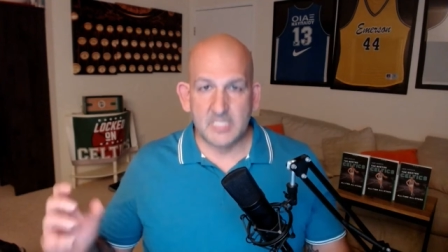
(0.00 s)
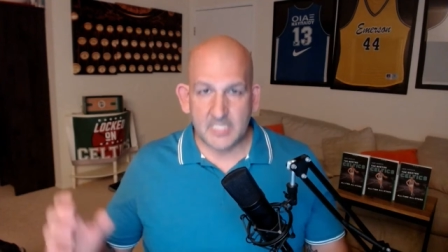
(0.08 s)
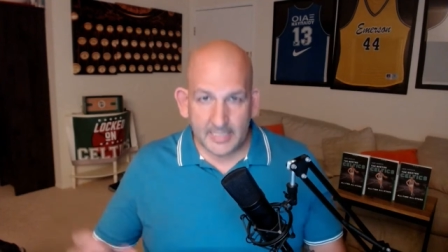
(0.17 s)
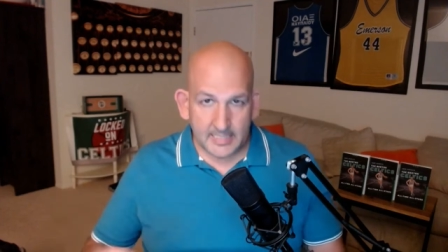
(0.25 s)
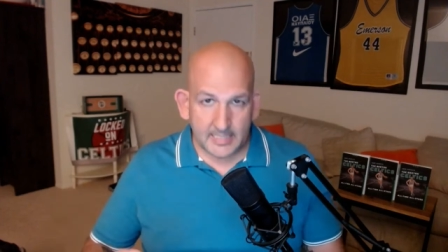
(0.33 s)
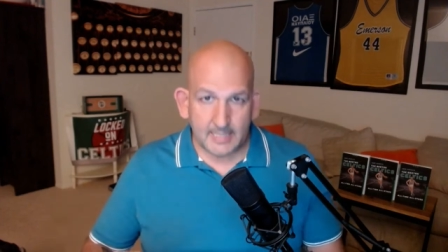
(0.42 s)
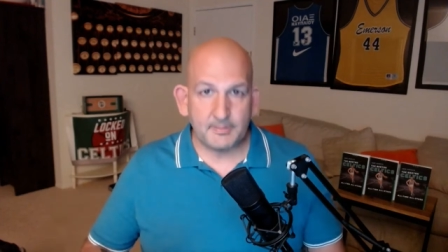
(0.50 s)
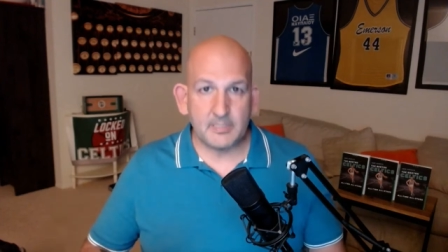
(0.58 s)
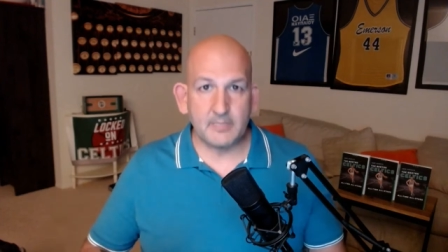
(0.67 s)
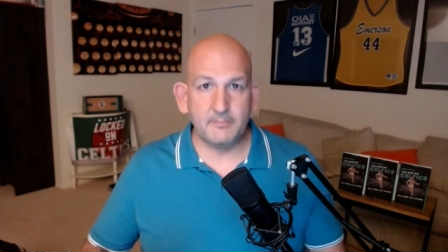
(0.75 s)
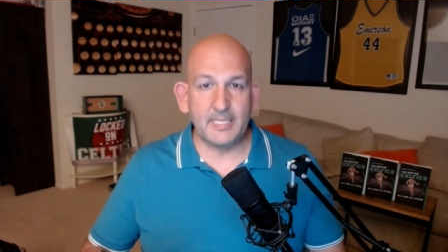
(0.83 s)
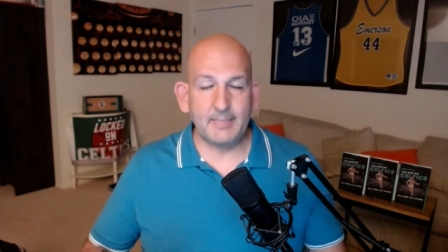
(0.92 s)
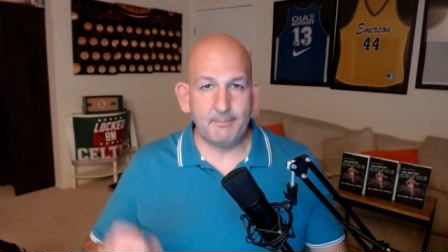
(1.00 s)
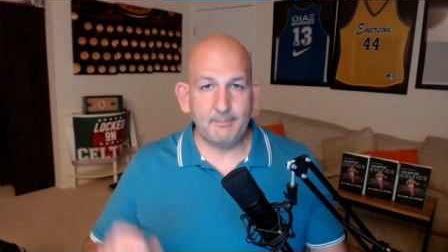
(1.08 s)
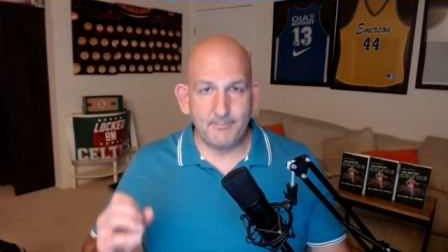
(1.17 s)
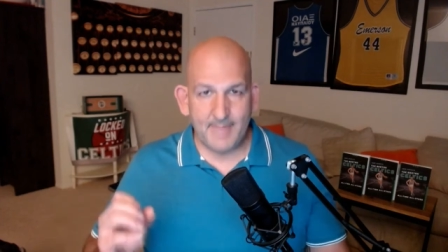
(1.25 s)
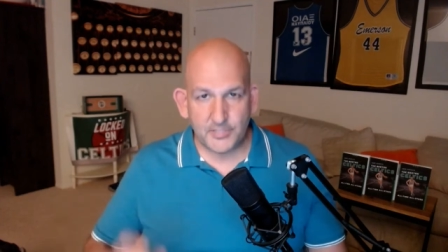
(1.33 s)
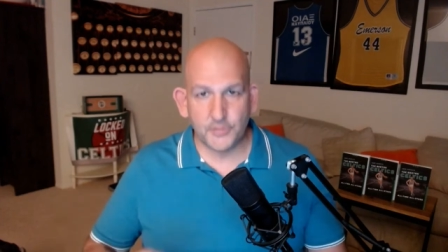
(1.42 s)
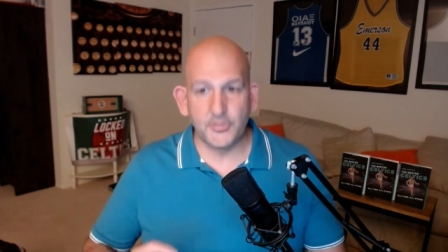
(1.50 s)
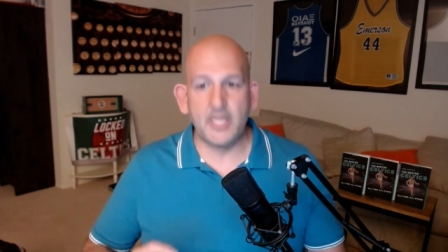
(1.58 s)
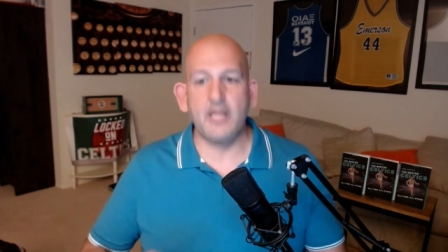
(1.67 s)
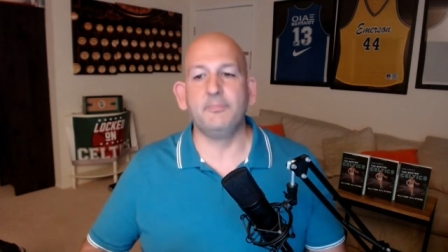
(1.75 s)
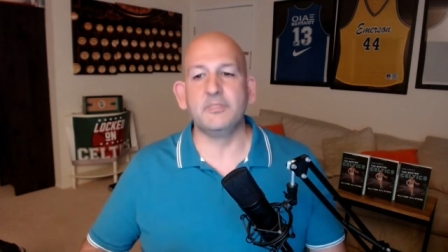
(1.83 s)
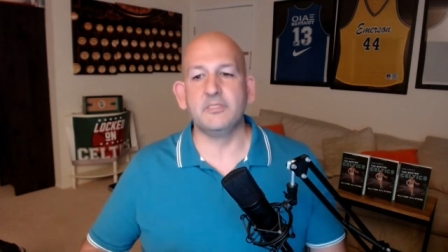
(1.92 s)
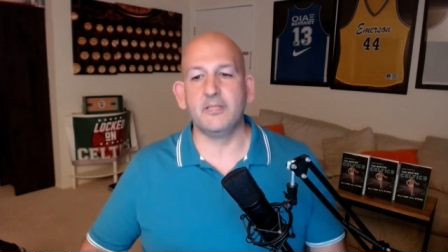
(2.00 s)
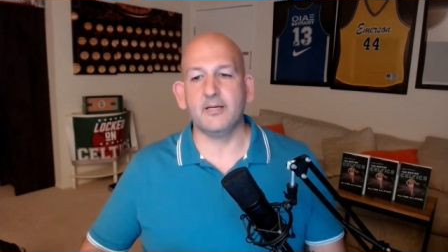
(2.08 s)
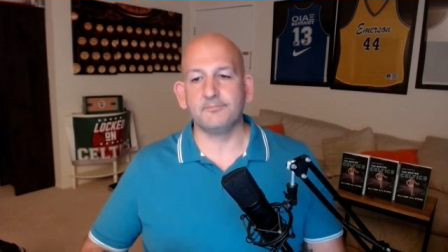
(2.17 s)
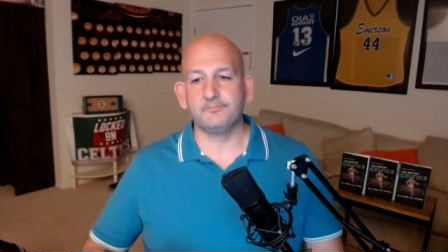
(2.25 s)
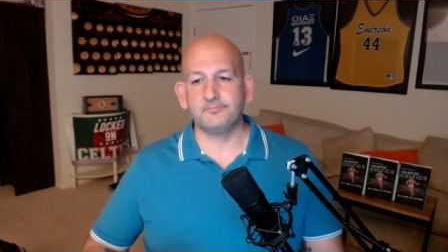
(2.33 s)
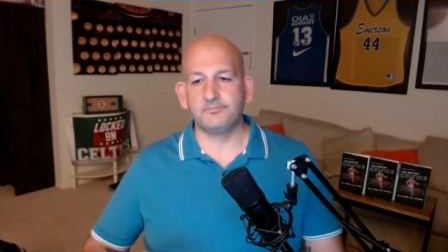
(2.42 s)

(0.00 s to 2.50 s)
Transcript: tighten it up a little bit, make sure the help is there.